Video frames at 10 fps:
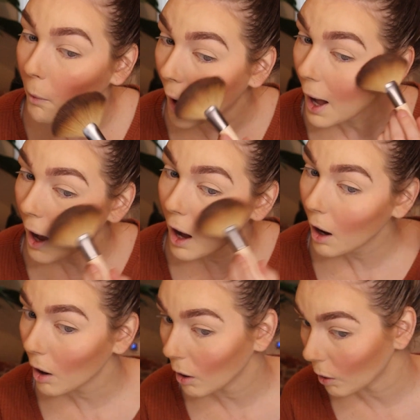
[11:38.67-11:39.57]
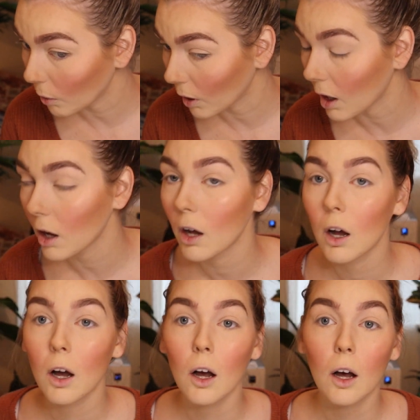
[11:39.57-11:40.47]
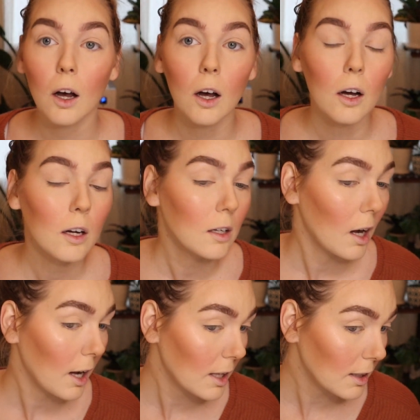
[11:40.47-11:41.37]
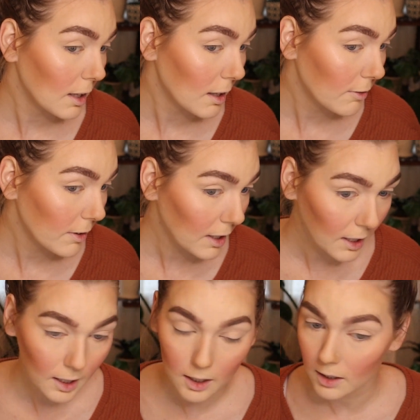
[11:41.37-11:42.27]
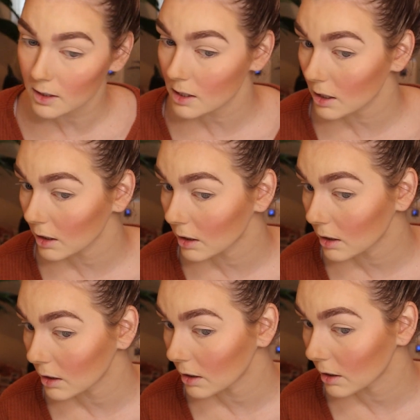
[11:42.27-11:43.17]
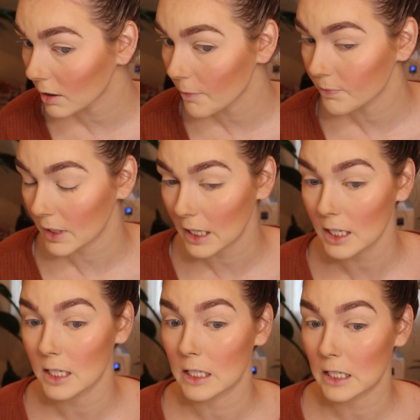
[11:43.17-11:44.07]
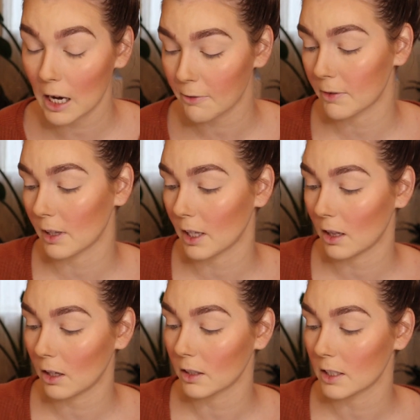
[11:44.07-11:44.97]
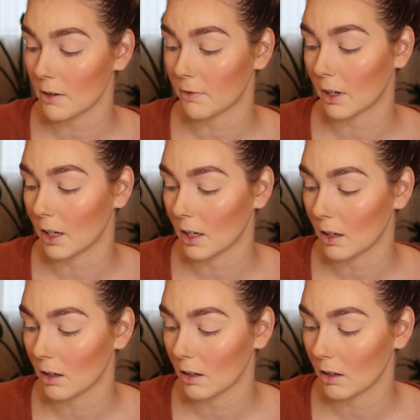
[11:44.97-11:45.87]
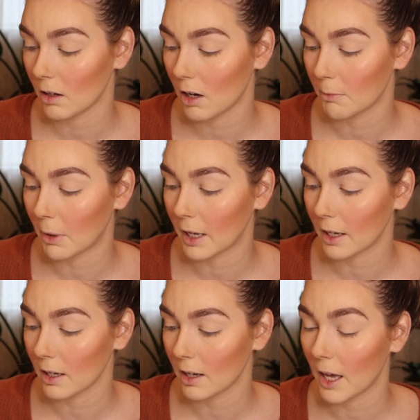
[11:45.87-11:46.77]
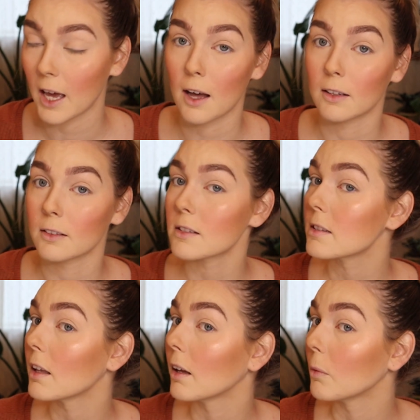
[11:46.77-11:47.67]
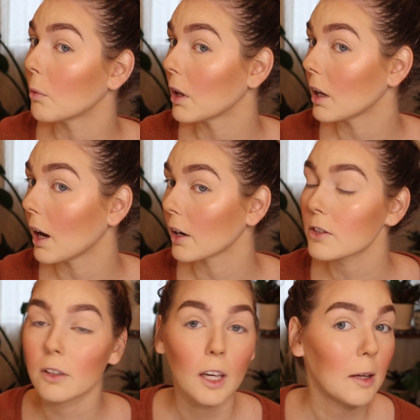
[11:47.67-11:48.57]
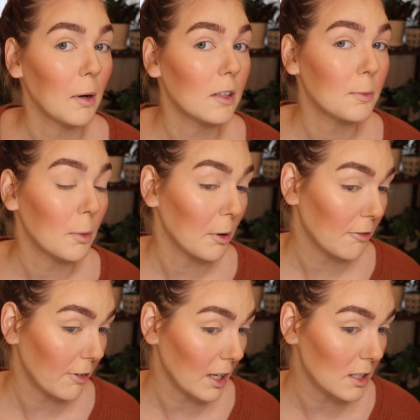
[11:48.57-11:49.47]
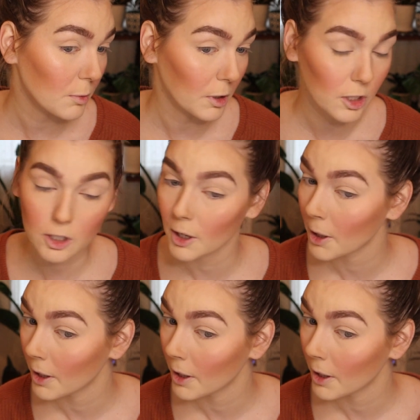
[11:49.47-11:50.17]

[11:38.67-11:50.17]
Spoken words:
Wow, I love it. It definitely looked different on my hands than what it actually came out to be on my face, which